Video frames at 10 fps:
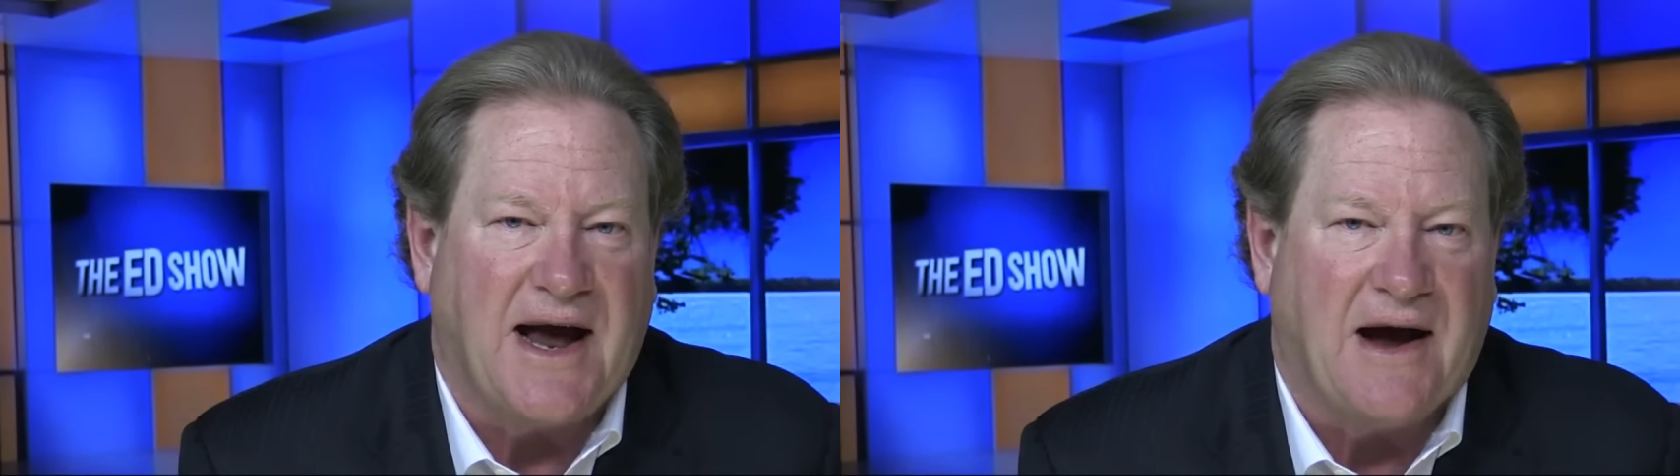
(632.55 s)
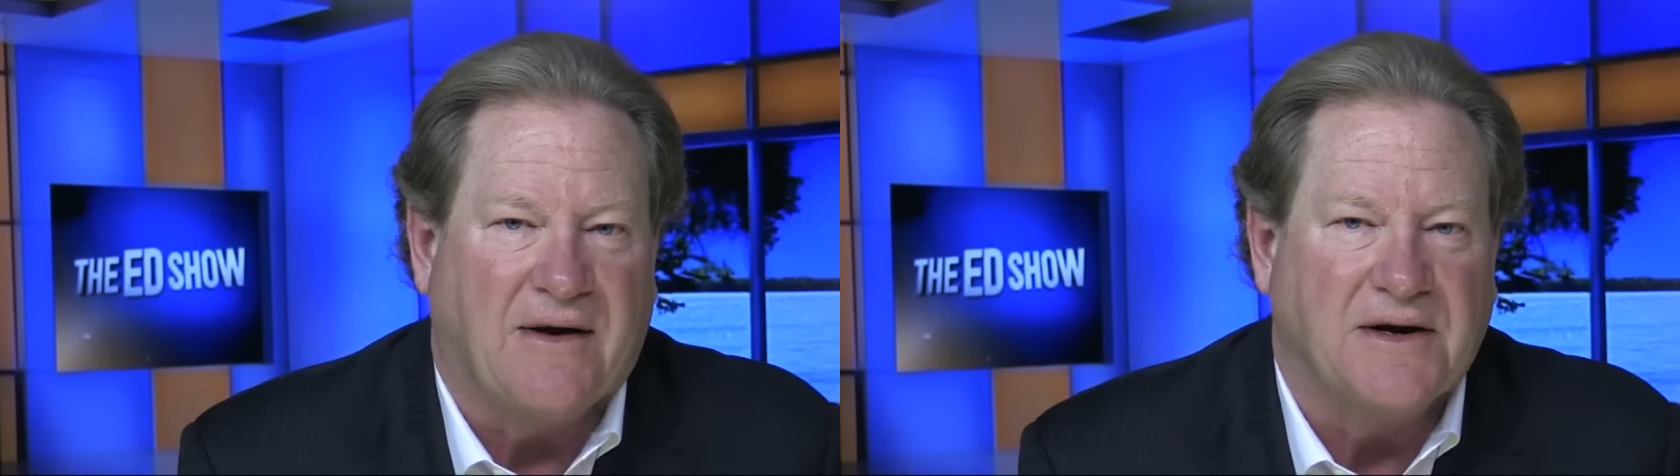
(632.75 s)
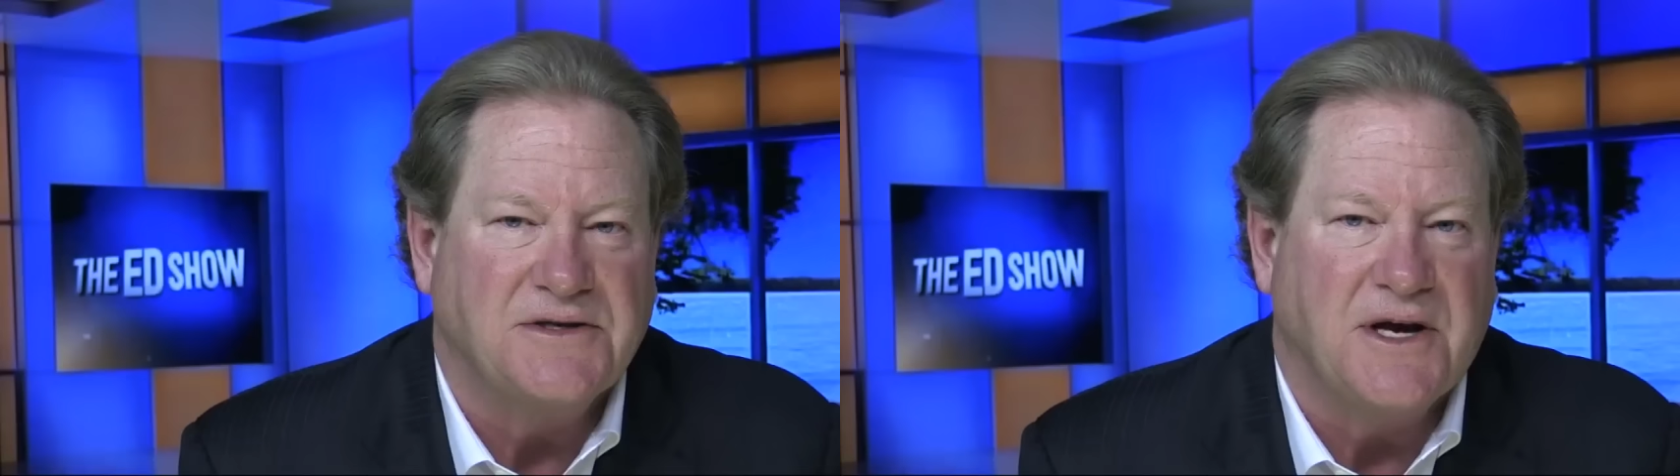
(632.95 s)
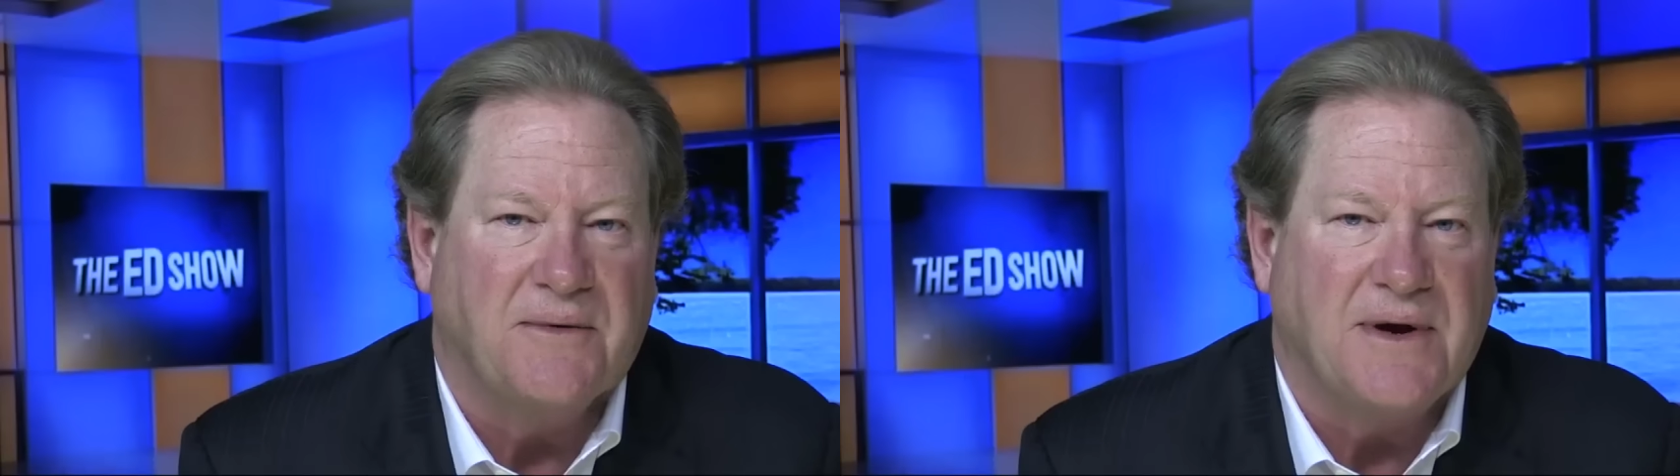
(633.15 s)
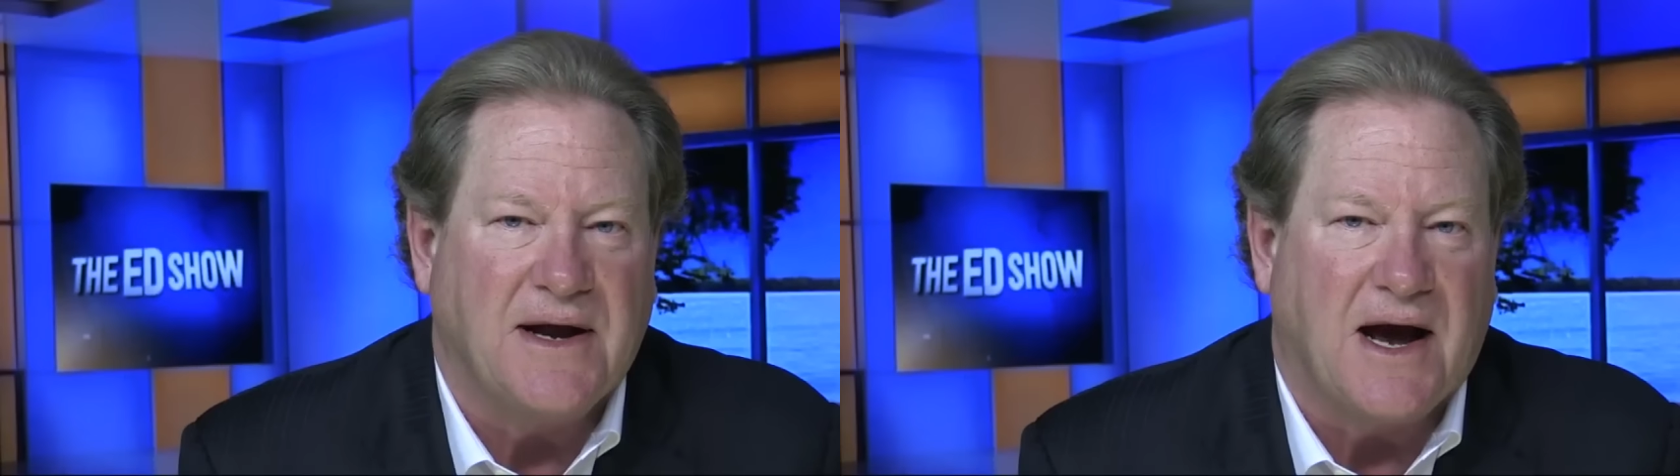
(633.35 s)
ours
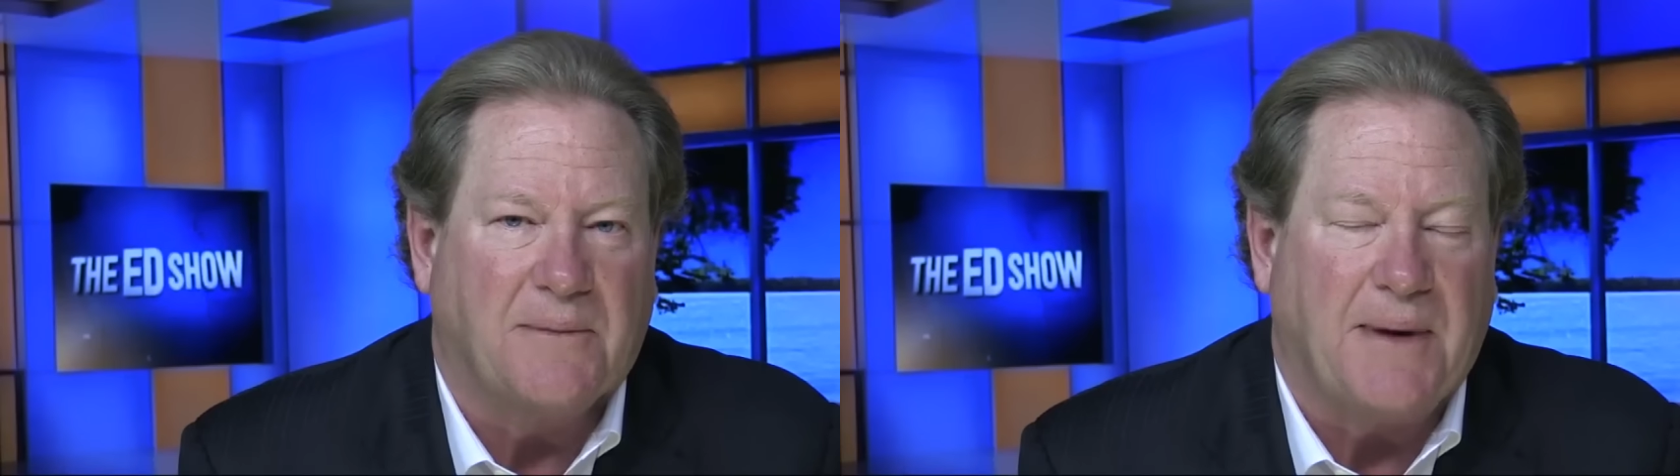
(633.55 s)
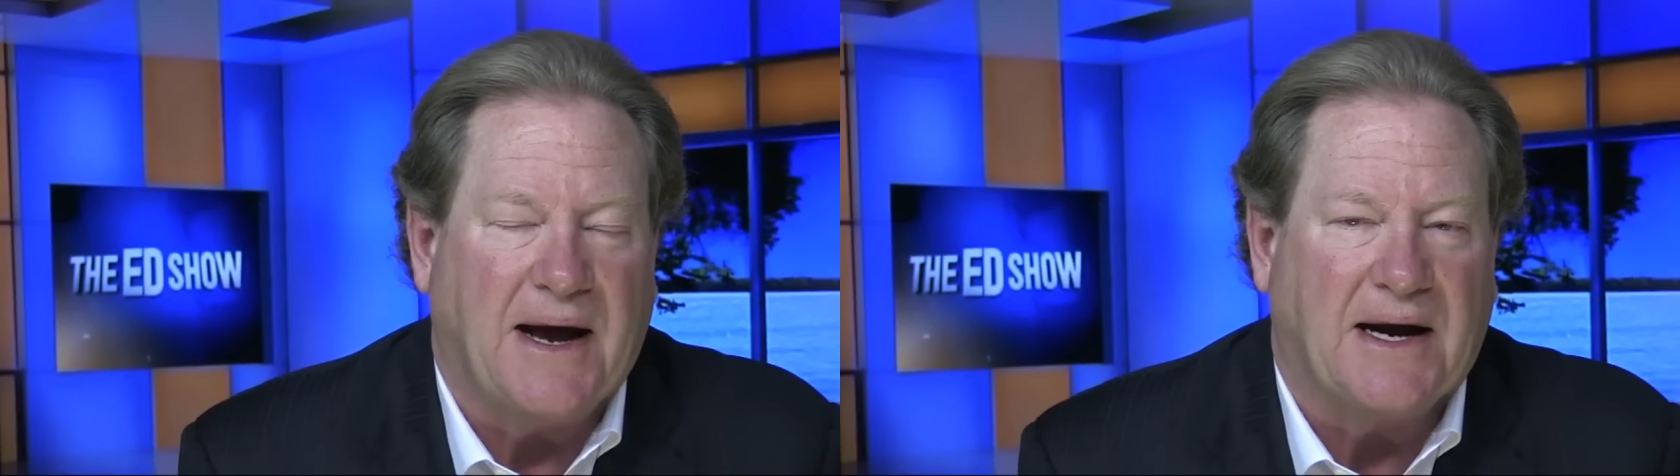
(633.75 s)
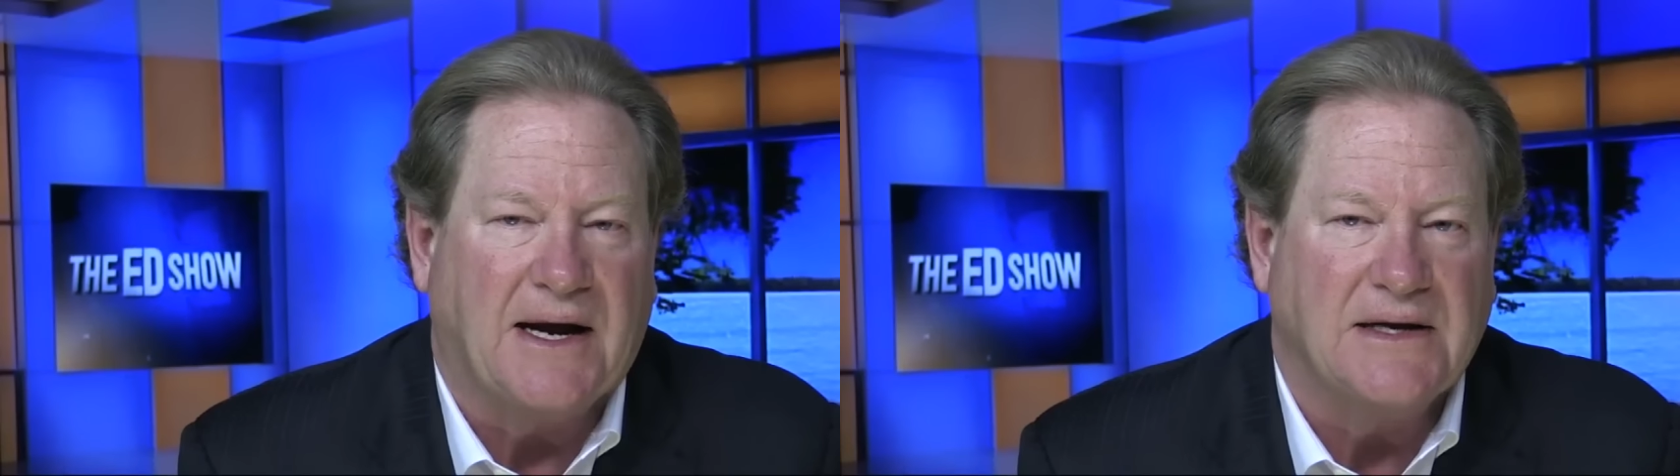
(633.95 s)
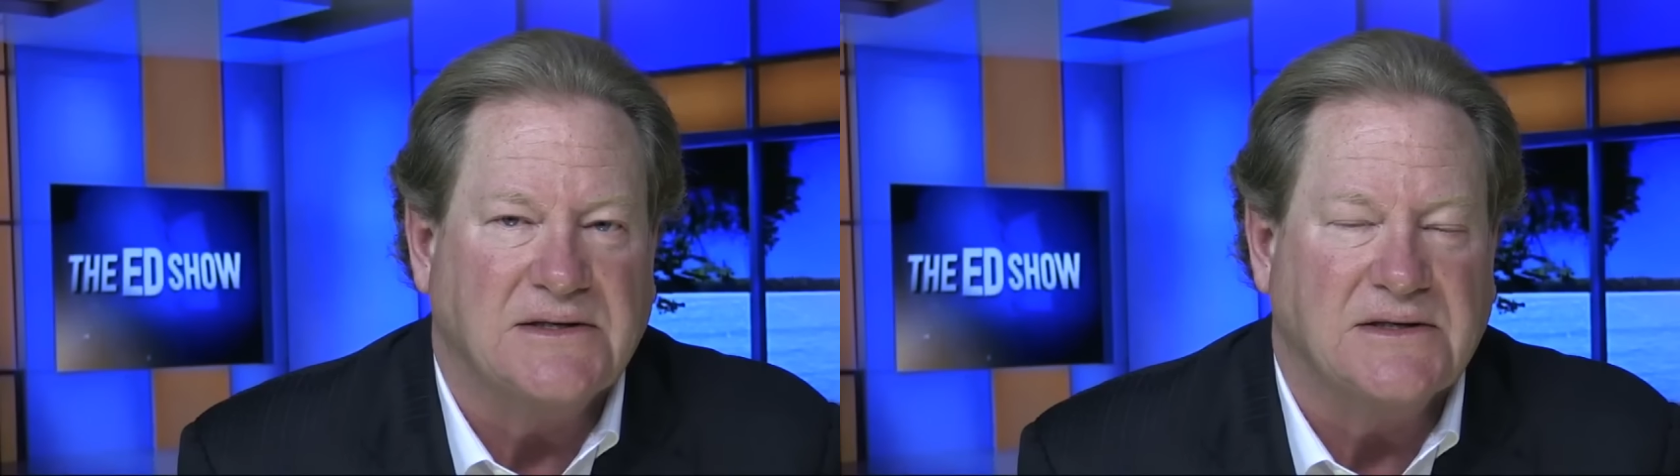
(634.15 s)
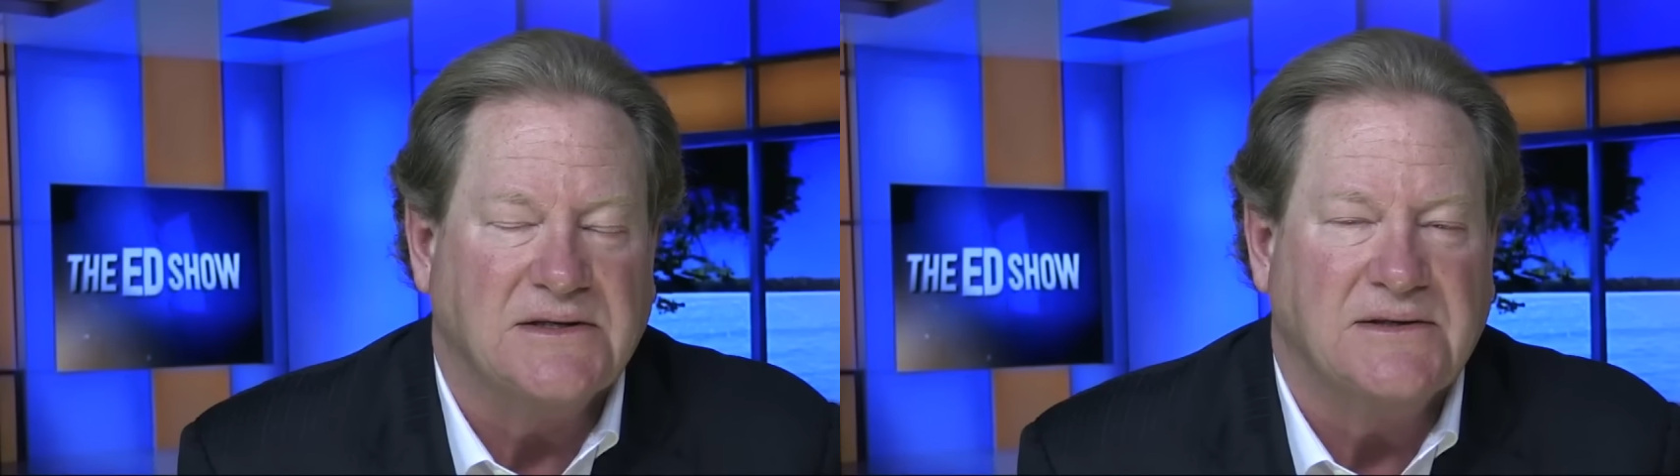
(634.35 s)
that we knock back
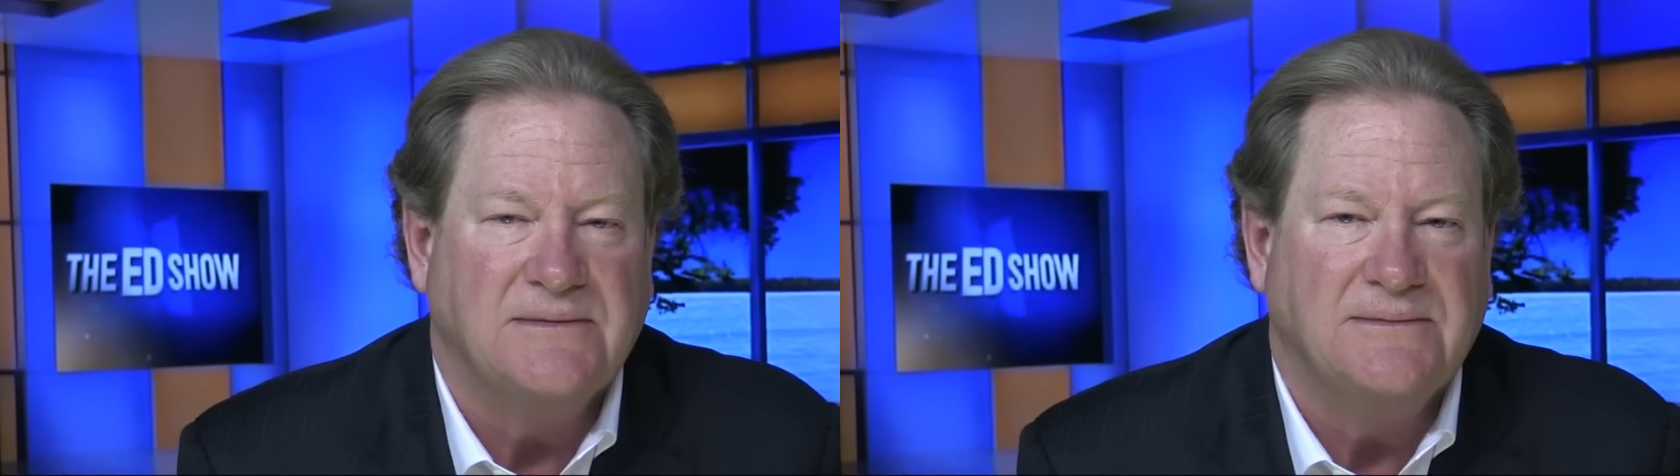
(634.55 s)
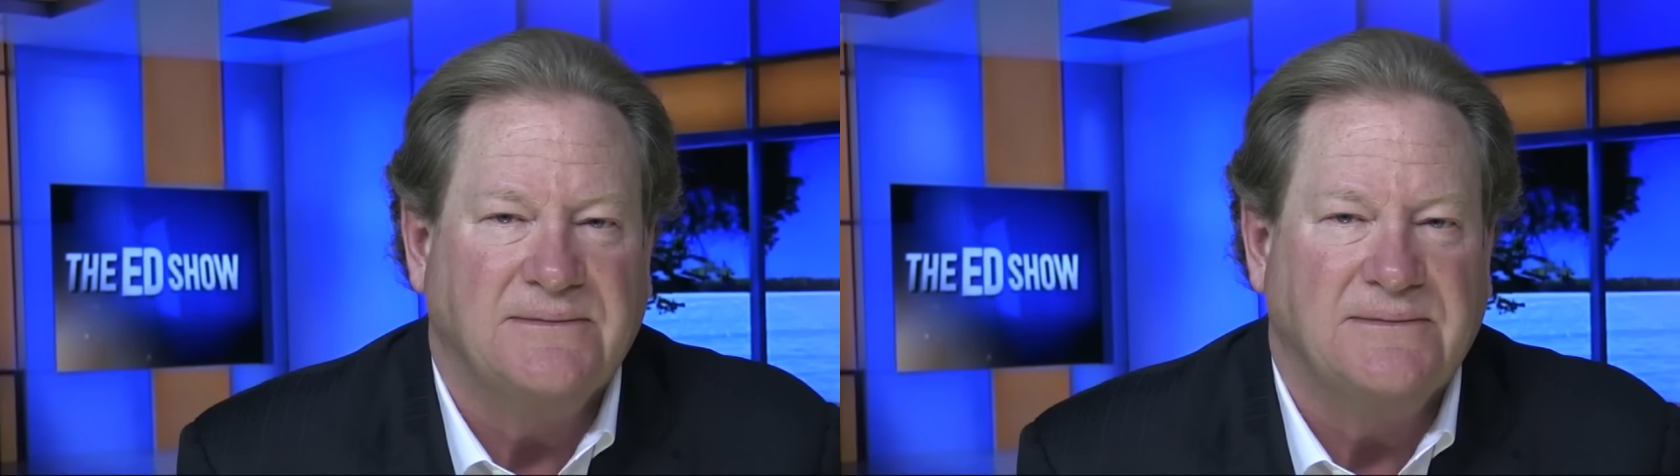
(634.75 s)
ISIS?